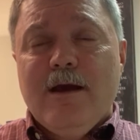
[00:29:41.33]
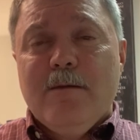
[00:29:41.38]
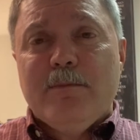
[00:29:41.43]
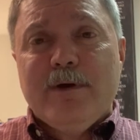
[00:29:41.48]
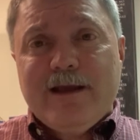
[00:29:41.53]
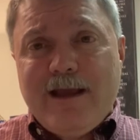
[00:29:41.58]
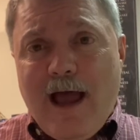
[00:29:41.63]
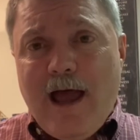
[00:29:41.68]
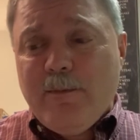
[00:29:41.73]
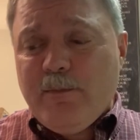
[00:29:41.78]

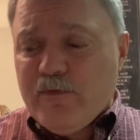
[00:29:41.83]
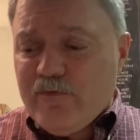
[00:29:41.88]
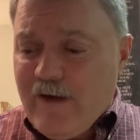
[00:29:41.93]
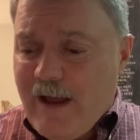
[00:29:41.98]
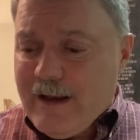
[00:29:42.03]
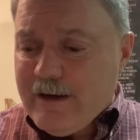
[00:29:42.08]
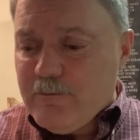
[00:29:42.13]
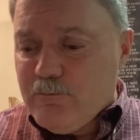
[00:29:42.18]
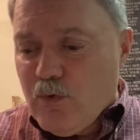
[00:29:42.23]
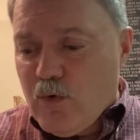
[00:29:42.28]
But God
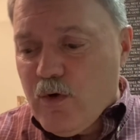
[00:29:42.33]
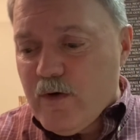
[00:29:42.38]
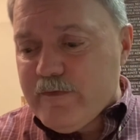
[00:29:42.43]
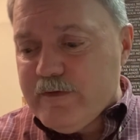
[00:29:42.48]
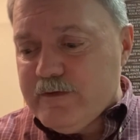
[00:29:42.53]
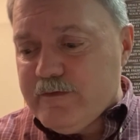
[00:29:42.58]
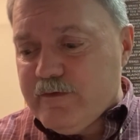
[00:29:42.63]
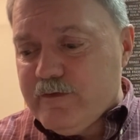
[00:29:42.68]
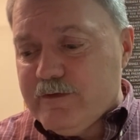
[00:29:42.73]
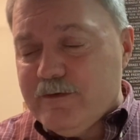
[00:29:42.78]
provided more
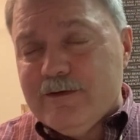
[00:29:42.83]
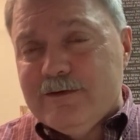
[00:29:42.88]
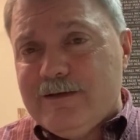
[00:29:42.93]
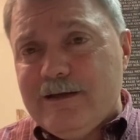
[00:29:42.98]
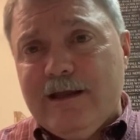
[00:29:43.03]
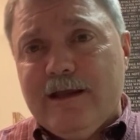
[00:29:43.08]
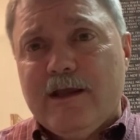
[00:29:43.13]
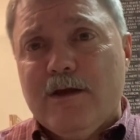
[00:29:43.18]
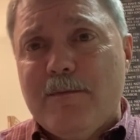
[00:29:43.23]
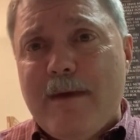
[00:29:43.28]
than the
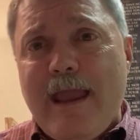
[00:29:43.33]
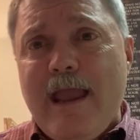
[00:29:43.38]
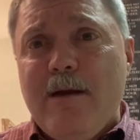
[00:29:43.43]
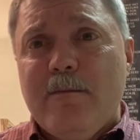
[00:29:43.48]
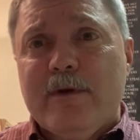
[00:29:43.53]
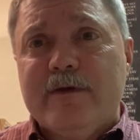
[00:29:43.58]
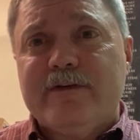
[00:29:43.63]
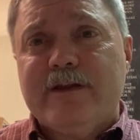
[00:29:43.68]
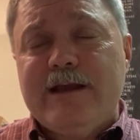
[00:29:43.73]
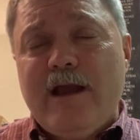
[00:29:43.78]
Ten
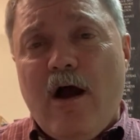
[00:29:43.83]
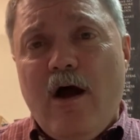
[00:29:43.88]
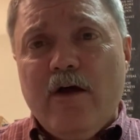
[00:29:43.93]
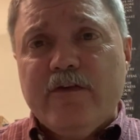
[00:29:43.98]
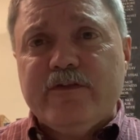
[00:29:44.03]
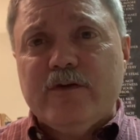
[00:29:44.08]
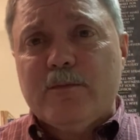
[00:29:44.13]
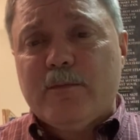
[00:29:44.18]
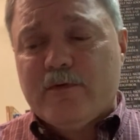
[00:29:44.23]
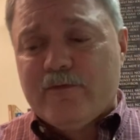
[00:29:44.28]
Commandments. He
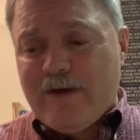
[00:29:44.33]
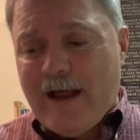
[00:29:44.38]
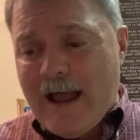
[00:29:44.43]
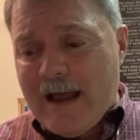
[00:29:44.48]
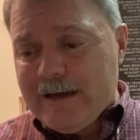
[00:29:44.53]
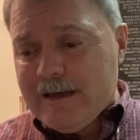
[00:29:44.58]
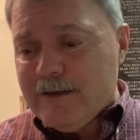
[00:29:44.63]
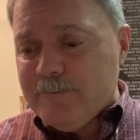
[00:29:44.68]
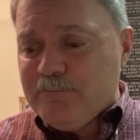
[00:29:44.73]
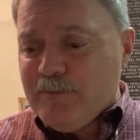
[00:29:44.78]
also
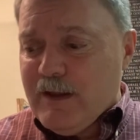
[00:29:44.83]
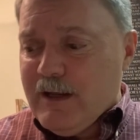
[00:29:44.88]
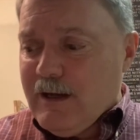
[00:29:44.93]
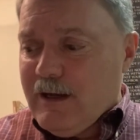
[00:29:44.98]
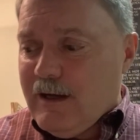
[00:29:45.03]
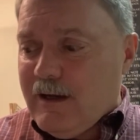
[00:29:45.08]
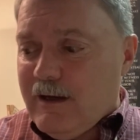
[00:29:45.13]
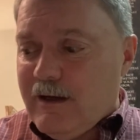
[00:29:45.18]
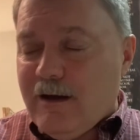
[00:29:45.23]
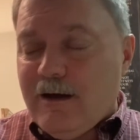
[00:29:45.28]
provided
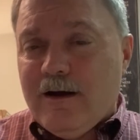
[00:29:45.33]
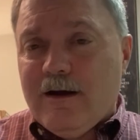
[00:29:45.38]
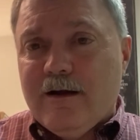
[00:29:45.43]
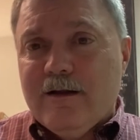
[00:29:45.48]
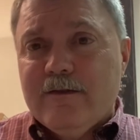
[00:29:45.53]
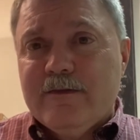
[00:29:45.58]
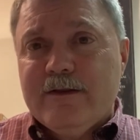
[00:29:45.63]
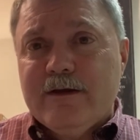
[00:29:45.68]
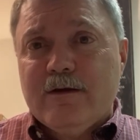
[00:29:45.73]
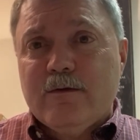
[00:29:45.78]

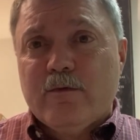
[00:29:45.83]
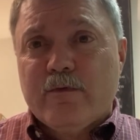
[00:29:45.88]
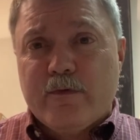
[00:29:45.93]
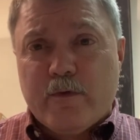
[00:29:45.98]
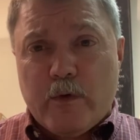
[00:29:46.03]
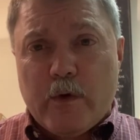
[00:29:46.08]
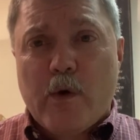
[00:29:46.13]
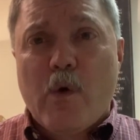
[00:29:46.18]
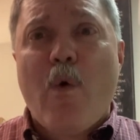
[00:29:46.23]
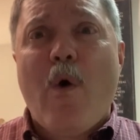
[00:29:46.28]
the
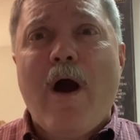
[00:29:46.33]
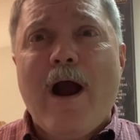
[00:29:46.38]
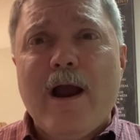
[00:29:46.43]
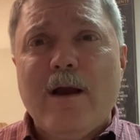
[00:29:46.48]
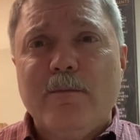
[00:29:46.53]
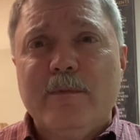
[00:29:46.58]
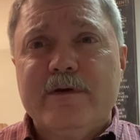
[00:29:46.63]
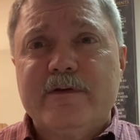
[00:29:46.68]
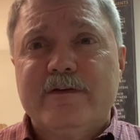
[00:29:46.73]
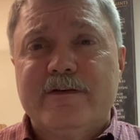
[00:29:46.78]

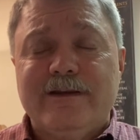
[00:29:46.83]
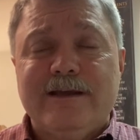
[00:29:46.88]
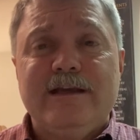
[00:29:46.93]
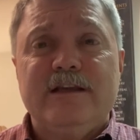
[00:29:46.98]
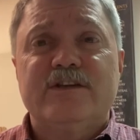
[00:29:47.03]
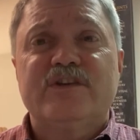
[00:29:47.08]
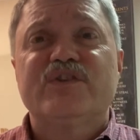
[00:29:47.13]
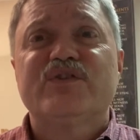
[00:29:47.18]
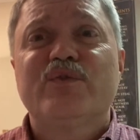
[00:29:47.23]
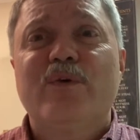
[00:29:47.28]
requirements, the
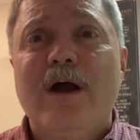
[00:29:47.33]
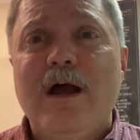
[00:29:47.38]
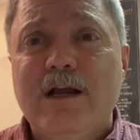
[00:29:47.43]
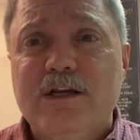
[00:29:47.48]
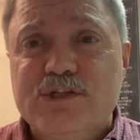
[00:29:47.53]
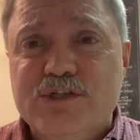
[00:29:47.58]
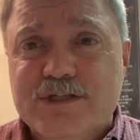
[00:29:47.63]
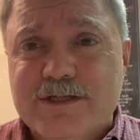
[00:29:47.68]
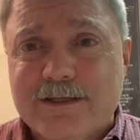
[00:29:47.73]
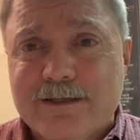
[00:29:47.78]

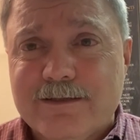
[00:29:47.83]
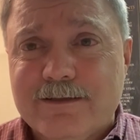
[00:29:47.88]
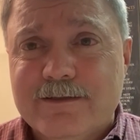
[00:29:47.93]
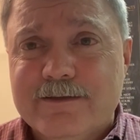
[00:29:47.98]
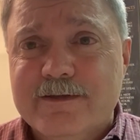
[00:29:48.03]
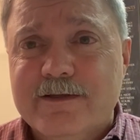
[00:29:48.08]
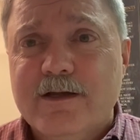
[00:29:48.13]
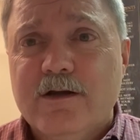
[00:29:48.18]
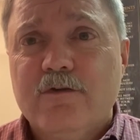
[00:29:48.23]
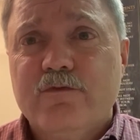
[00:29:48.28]

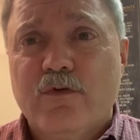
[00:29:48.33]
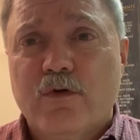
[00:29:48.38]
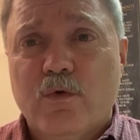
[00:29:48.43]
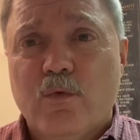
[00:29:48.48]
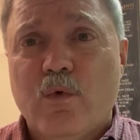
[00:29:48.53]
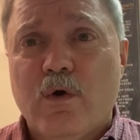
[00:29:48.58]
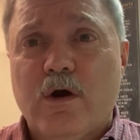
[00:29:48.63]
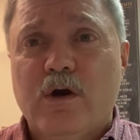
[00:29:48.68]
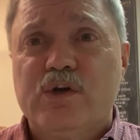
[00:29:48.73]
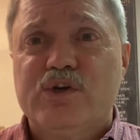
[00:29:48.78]
instructions for
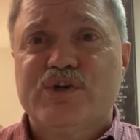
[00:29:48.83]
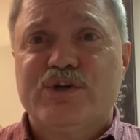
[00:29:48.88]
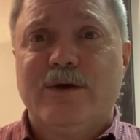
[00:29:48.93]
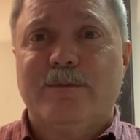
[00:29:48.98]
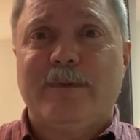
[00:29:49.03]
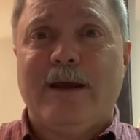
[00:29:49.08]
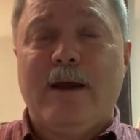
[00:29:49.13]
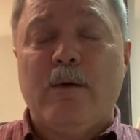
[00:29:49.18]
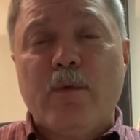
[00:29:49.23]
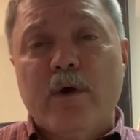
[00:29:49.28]

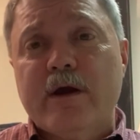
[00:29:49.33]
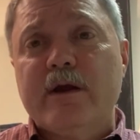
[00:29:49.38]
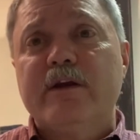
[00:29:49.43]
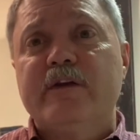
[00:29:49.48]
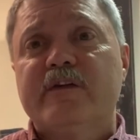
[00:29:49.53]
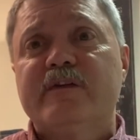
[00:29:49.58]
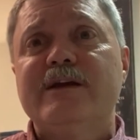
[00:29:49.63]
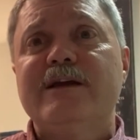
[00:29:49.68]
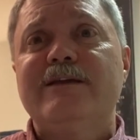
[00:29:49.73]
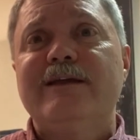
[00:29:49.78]
worship. And we're going
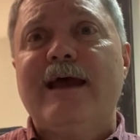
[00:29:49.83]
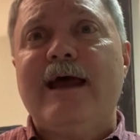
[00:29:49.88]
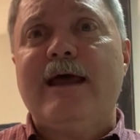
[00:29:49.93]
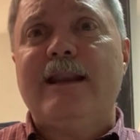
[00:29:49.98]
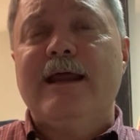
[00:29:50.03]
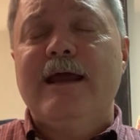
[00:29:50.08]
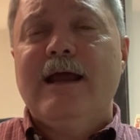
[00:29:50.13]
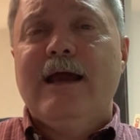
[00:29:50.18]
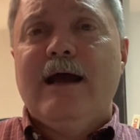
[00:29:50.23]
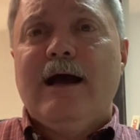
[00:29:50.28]
to see
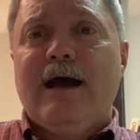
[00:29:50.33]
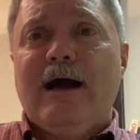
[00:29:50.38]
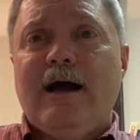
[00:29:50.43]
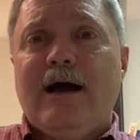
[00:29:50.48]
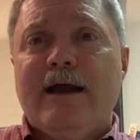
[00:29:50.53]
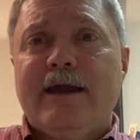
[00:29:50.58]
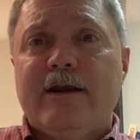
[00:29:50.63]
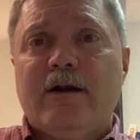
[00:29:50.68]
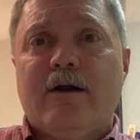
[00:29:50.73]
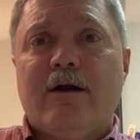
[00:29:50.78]
that
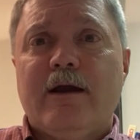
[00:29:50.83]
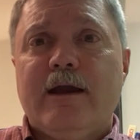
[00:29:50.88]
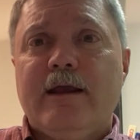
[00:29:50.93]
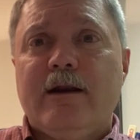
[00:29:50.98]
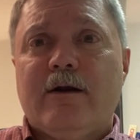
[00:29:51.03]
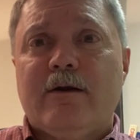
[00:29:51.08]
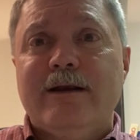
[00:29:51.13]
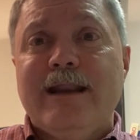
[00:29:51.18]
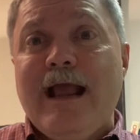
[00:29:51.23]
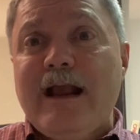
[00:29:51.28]
in
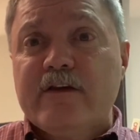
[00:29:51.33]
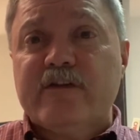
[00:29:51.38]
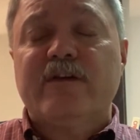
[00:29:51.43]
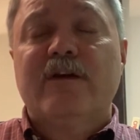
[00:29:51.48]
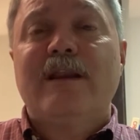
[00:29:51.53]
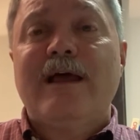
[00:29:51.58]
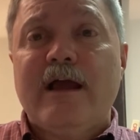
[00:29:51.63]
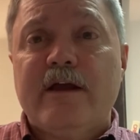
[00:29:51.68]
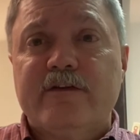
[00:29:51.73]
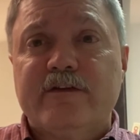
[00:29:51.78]
our next
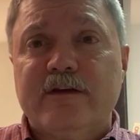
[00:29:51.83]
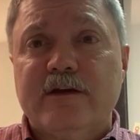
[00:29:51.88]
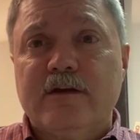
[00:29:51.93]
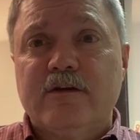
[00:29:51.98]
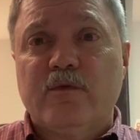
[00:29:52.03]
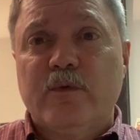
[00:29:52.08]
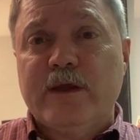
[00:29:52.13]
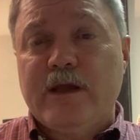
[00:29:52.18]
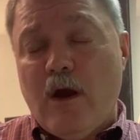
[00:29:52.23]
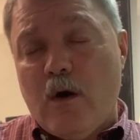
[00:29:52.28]
lesson
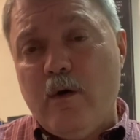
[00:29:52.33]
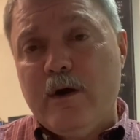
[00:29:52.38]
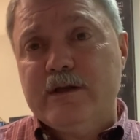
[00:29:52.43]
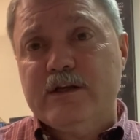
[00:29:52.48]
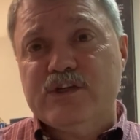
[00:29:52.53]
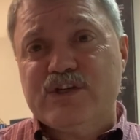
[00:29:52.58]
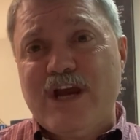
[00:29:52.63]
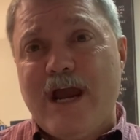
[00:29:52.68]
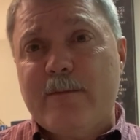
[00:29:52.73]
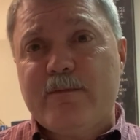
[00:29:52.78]
as we go
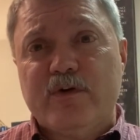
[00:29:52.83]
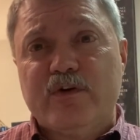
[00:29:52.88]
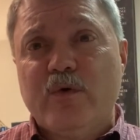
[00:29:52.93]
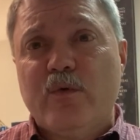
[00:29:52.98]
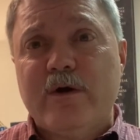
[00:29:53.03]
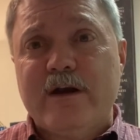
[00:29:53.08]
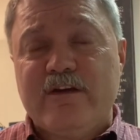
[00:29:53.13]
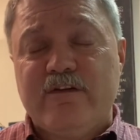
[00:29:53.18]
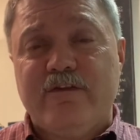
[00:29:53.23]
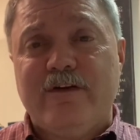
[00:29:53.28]
into chapter
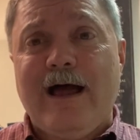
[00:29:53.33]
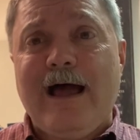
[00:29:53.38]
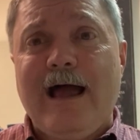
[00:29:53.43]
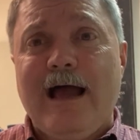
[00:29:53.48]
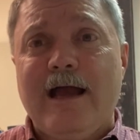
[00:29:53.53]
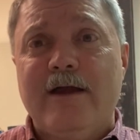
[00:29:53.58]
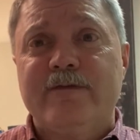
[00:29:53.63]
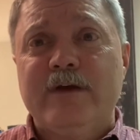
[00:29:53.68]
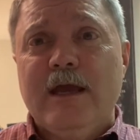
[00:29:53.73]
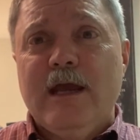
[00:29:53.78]

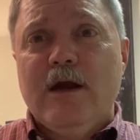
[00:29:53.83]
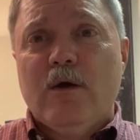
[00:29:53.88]
25.